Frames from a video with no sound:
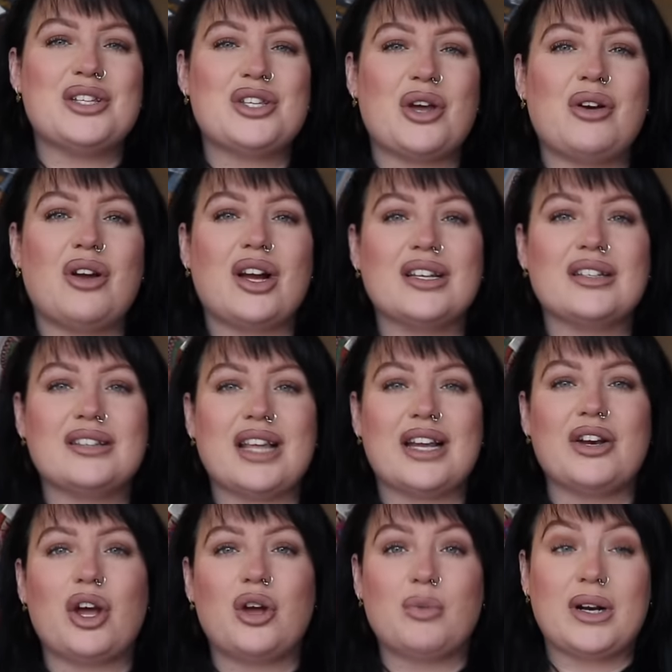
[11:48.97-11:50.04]
So like they
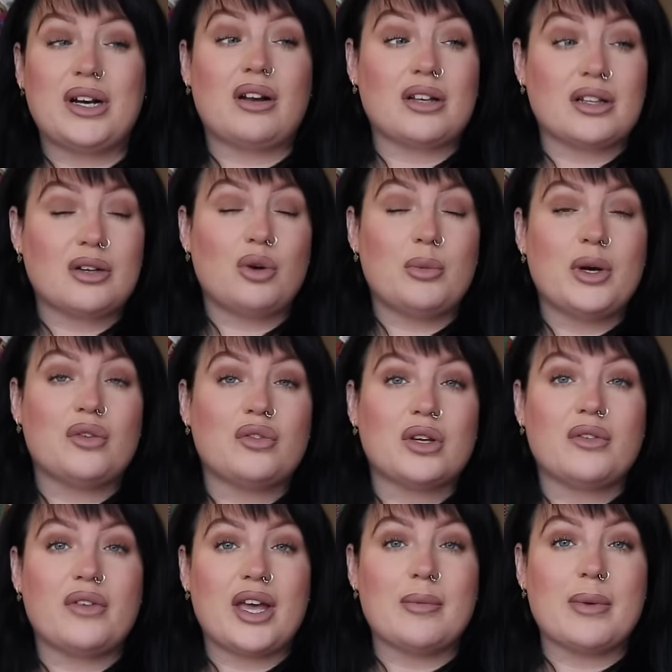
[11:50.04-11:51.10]
know when like they're coming off the
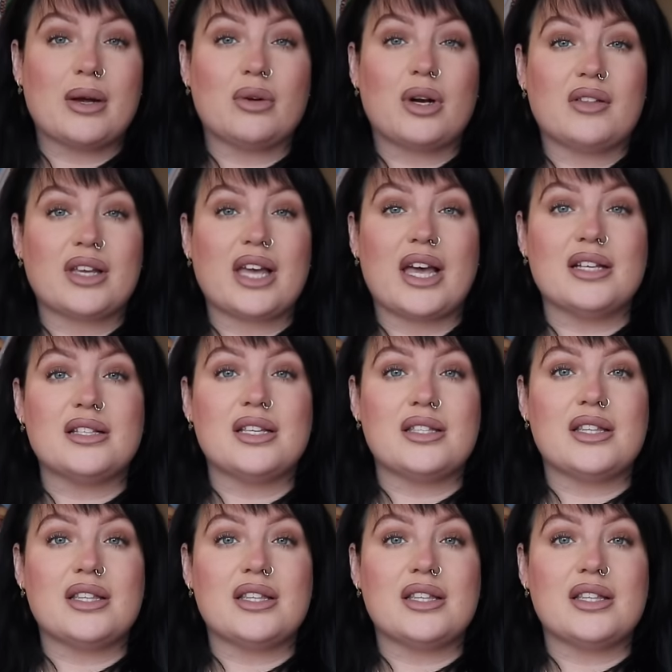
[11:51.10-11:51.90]
conveyor belt, like the cases,